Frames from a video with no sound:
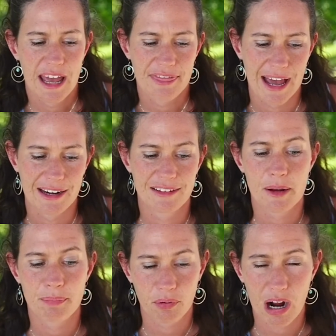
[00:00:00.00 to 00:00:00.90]
That is a
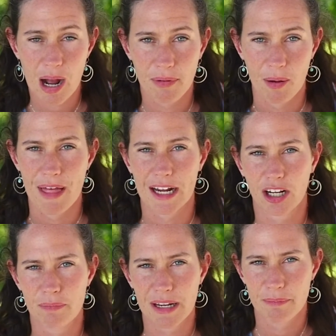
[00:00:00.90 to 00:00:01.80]
problem. That could
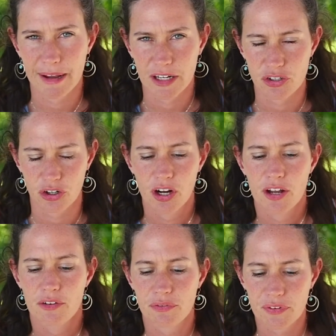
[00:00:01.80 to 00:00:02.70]
mean major
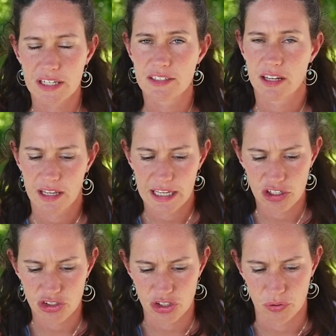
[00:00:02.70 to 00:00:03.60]
feet
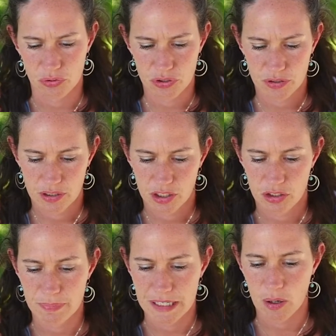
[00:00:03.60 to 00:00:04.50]
issues.
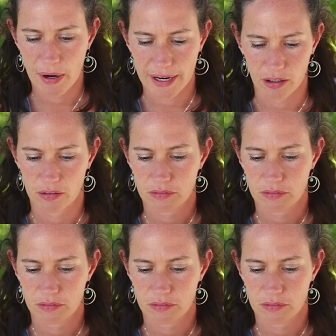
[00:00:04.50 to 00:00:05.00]
Be aware.